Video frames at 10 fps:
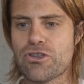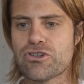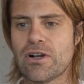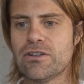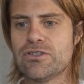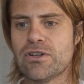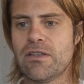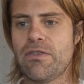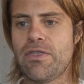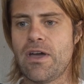struggle to
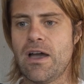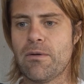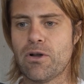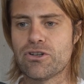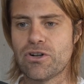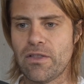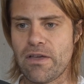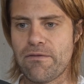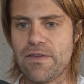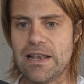control
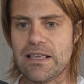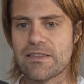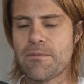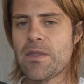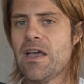their feelings,